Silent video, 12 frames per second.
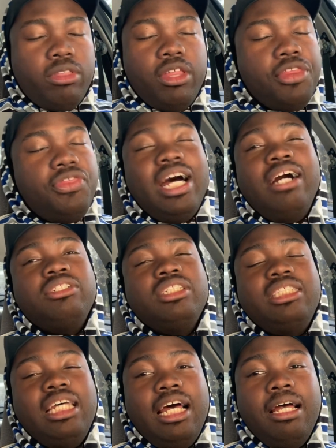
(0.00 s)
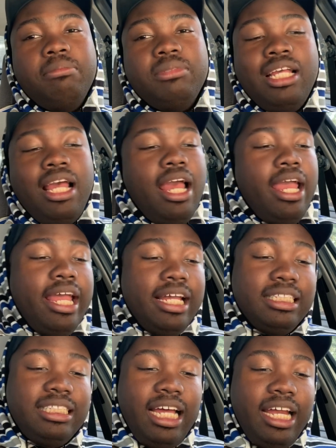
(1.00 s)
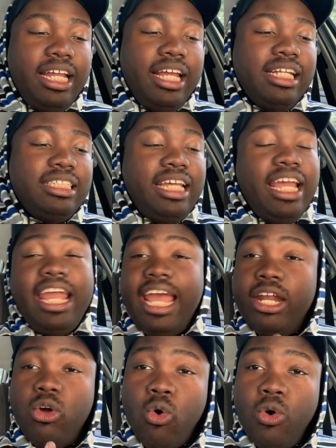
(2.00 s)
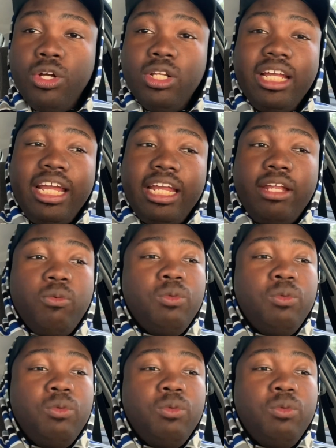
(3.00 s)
1,000 times, inside the intake had oil in it,